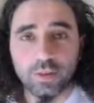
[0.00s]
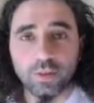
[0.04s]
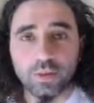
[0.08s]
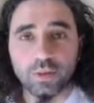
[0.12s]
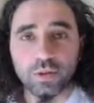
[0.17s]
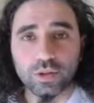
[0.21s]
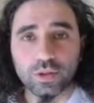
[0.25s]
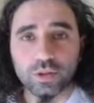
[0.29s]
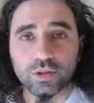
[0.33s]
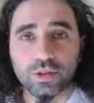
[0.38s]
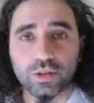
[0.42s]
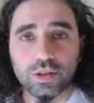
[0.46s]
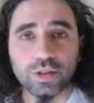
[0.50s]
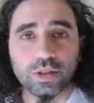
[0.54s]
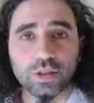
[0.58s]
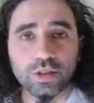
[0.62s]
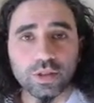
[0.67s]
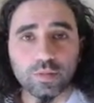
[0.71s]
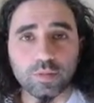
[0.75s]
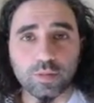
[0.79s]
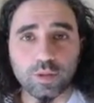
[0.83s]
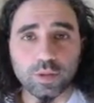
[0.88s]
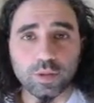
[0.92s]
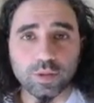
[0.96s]
the most
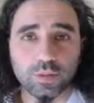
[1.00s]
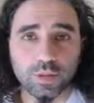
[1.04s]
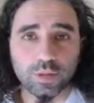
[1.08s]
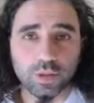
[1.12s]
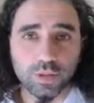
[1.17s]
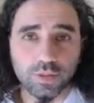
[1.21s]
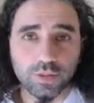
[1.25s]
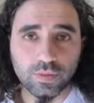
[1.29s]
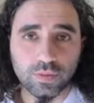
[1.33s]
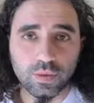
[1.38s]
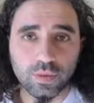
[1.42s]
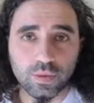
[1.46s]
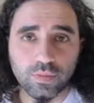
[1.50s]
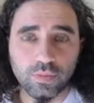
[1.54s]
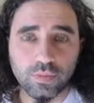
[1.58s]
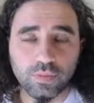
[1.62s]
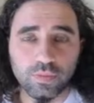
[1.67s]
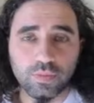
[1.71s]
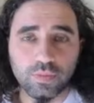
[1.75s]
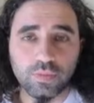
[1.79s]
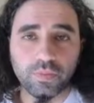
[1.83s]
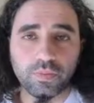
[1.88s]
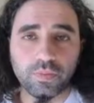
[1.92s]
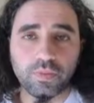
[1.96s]
gracious, the most merciful,
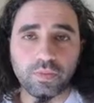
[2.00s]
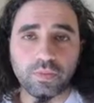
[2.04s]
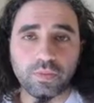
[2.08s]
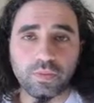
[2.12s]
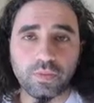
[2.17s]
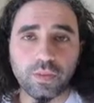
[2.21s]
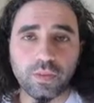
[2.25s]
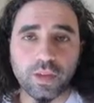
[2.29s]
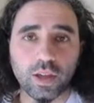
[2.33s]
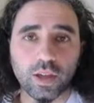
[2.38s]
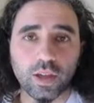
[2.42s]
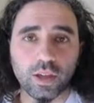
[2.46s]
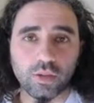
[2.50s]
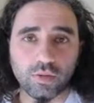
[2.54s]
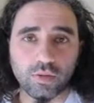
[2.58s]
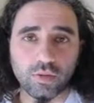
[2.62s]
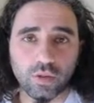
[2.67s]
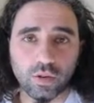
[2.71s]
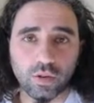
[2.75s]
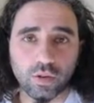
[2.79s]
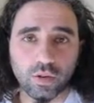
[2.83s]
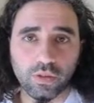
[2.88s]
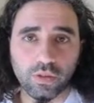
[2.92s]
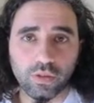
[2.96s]
thank you
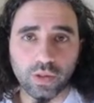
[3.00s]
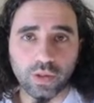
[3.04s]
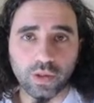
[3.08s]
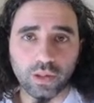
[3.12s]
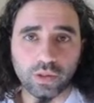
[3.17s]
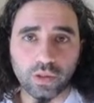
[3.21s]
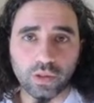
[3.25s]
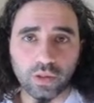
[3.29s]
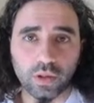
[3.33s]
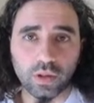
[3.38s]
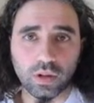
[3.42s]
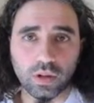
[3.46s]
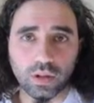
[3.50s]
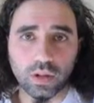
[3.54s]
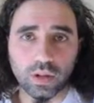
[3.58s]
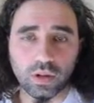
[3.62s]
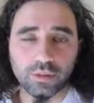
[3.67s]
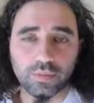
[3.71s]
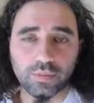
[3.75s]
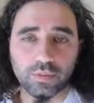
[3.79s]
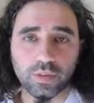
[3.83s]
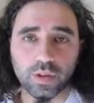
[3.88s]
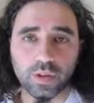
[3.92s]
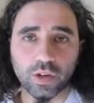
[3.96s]
for all things, O Allah,
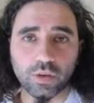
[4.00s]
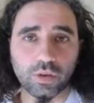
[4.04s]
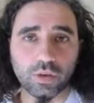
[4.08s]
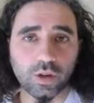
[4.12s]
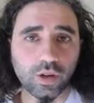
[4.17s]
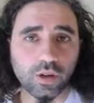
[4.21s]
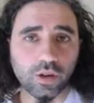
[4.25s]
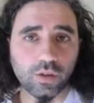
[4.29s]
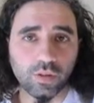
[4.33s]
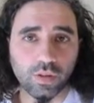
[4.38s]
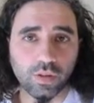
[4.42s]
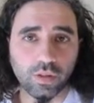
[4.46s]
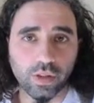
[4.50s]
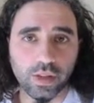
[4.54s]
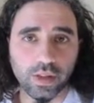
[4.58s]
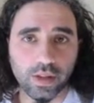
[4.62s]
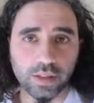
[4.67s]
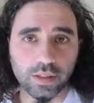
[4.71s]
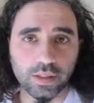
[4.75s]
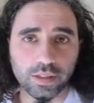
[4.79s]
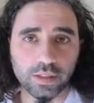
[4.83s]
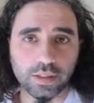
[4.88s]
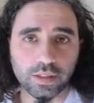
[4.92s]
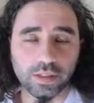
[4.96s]
the creator of all that
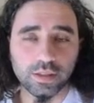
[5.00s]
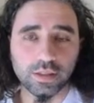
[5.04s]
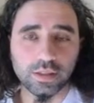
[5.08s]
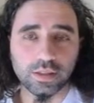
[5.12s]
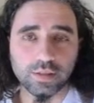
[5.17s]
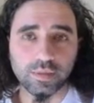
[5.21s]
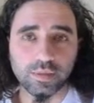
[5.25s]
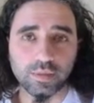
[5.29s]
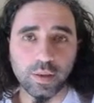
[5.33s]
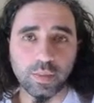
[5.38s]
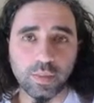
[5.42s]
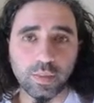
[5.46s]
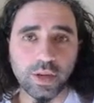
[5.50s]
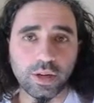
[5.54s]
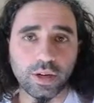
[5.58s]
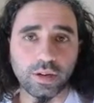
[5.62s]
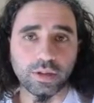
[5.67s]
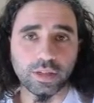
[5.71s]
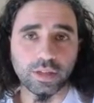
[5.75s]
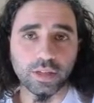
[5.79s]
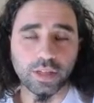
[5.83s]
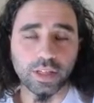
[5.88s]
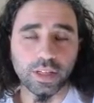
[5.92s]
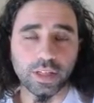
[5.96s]
exists, our
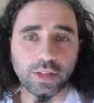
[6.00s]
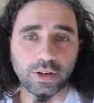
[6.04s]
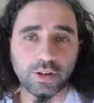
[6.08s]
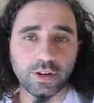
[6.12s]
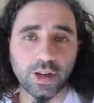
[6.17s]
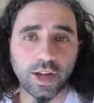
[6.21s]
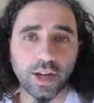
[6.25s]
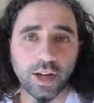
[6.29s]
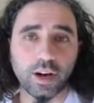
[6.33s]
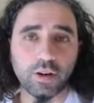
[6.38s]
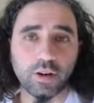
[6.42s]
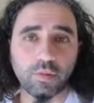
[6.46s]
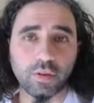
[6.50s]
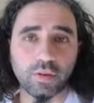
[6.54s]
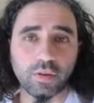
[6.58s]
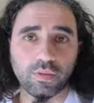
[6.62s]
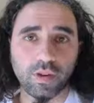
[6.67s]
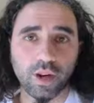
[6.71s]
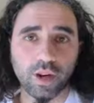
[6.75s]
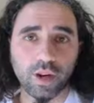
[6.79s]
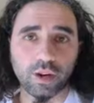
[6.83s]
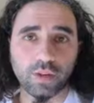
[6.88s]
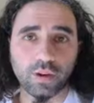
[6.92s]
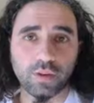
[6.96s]
maker, sustainer, guide, and
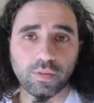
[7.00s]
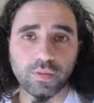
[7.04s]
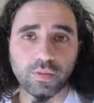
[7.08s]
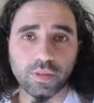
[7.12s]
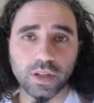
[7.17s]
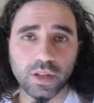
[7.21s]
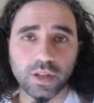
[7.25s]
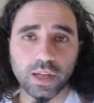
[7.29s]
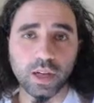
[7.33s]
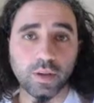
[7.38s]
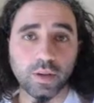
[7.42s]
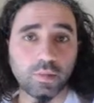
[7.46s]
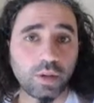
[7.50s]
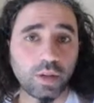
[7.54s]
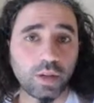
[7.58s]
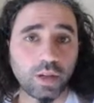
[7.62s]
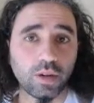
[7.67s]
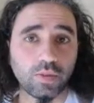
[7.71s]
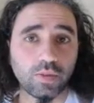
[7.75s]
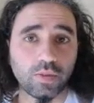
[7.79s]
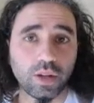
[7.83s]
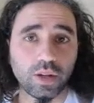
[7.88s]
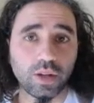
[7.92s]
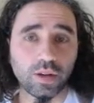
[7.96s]
provider. Today I'll
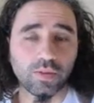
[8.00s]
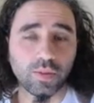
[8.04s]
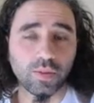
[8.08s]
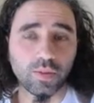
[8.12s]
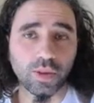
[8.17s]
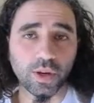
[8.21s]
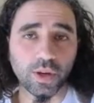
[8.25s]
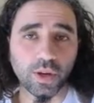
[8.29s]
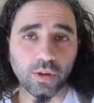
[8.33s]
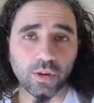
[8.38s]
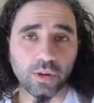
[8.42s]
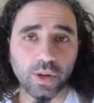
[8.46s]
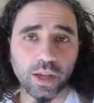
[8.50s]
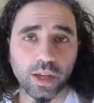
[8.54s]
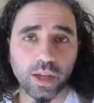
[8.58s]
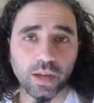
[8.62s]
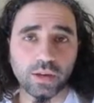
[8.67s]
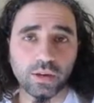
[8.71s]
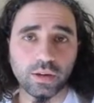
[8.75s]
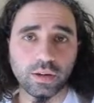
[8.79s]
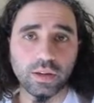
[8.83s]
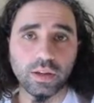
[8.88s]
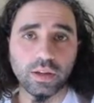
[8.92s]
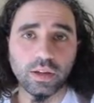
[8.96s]
be reading from the
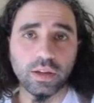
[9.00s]
Qur'an,